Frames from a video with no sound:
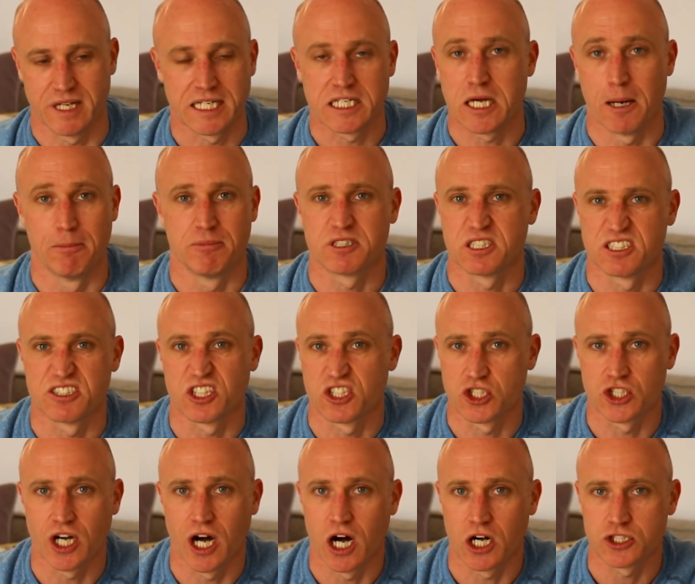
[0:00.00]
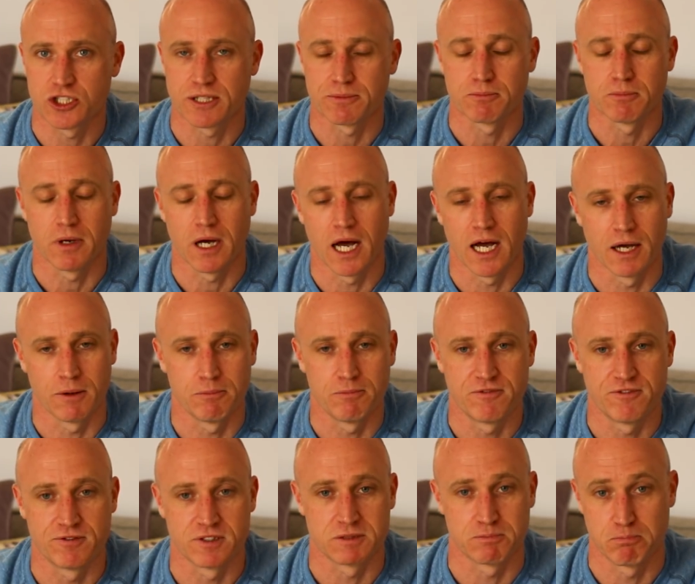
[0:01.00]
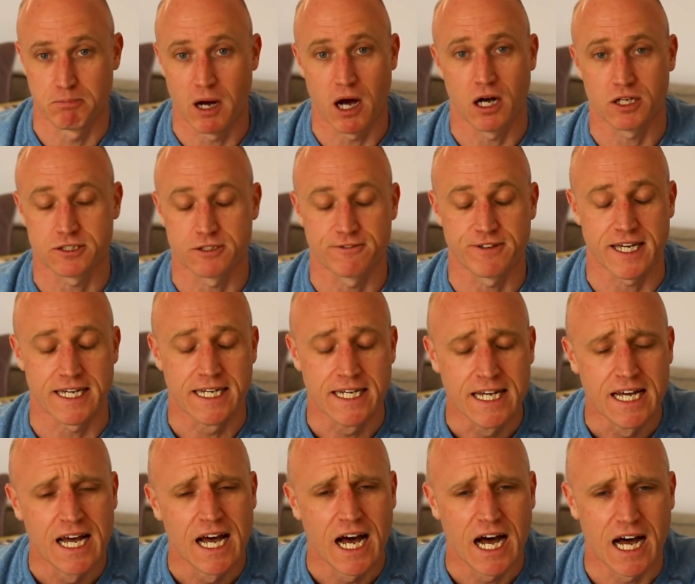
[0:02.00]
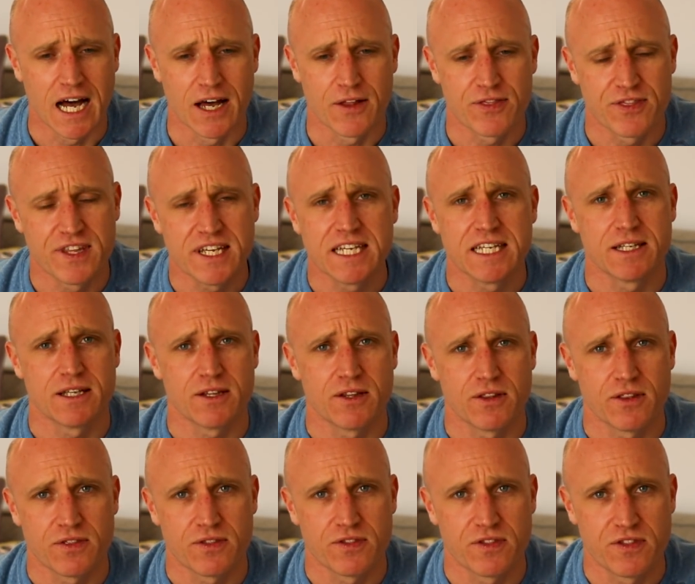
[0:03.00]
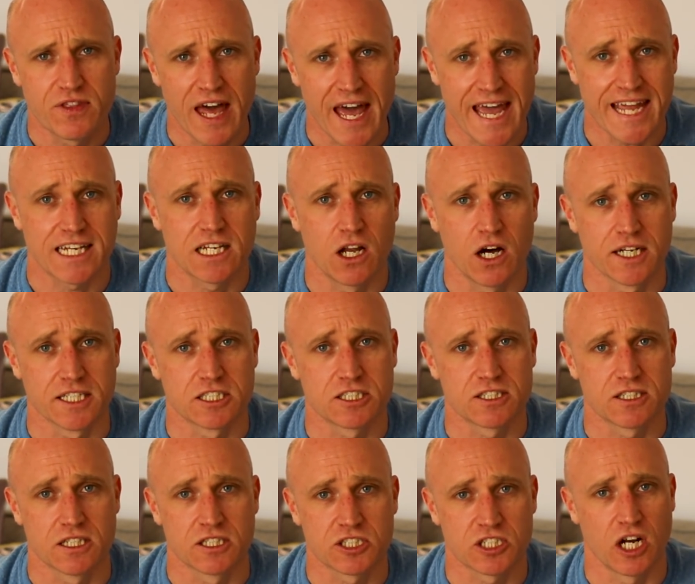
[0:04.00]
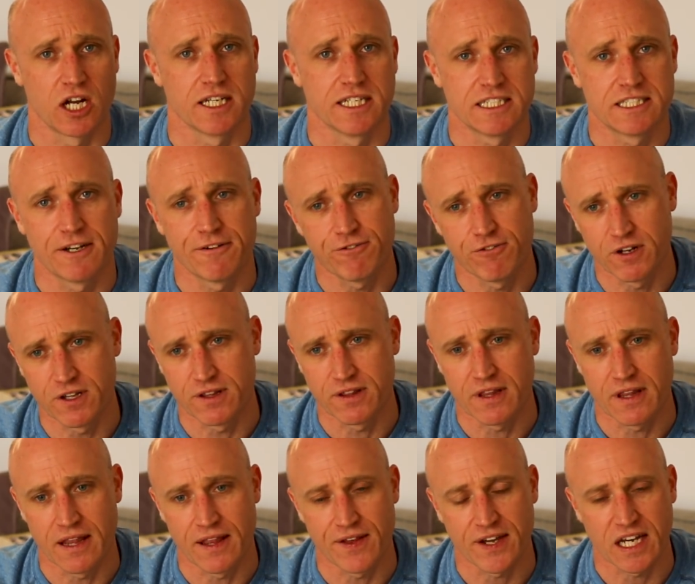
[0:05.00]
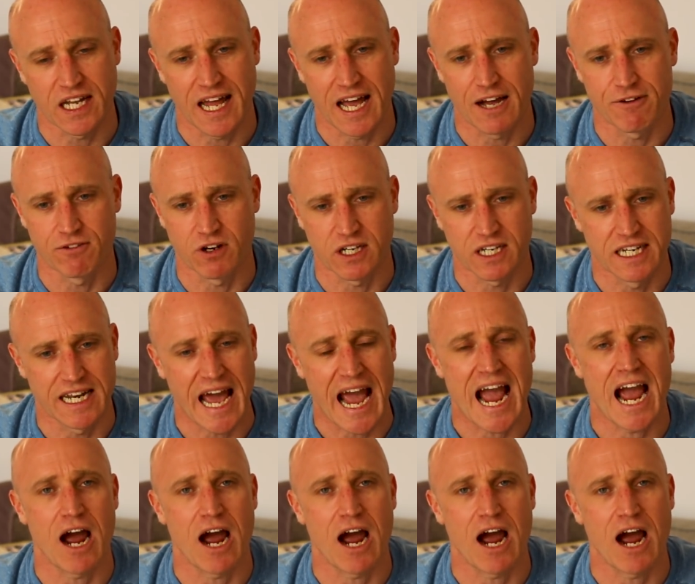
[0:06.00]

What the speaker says: encompasses a charging part of it. The The headlights are slightly different. They're going to have like an